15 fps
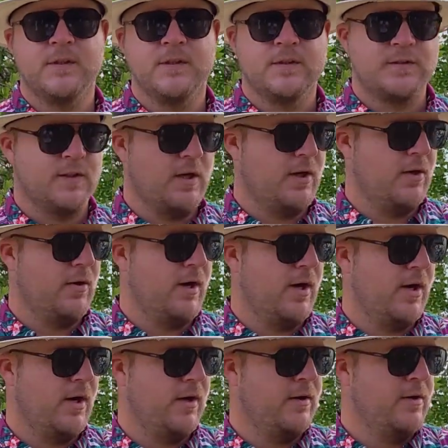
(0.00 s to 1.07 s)

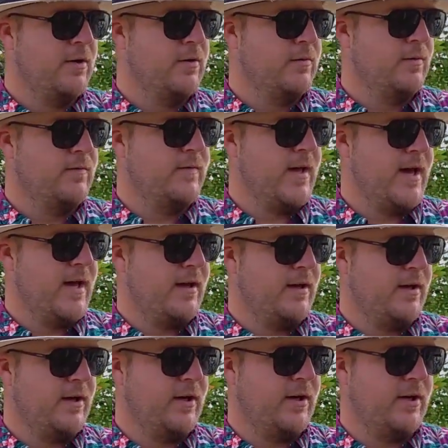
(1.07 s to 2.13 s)
So with that,
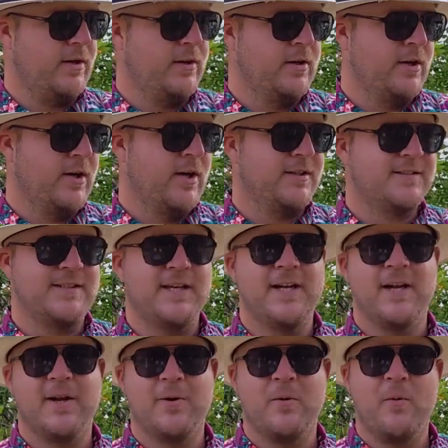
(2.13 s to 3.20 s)
I'll see you in a
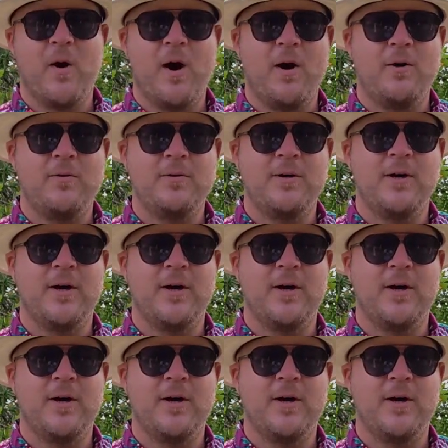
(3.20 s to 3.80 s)
little while,